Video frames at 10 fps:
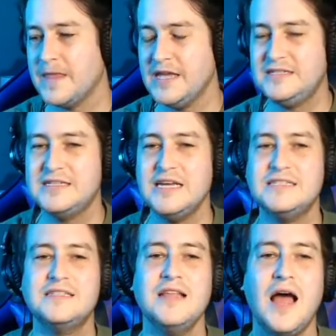
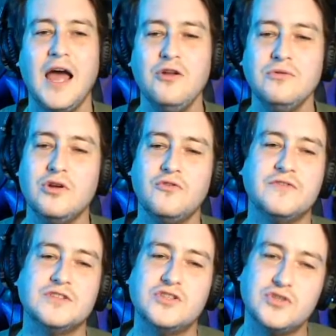it's not, I don't know if
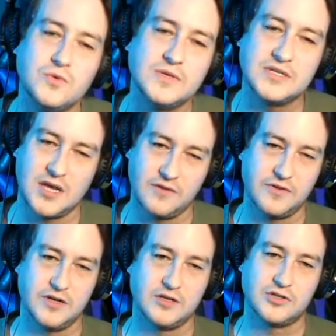it's suicide for
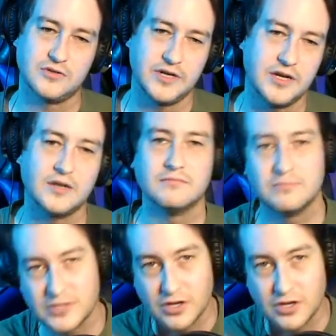the industry. I'm
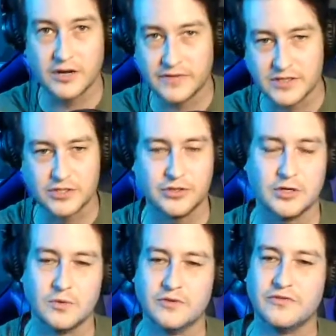sorry if that's a
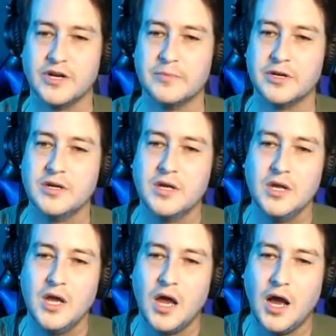trigger word for anybody.
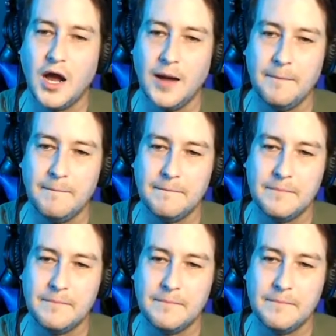Tara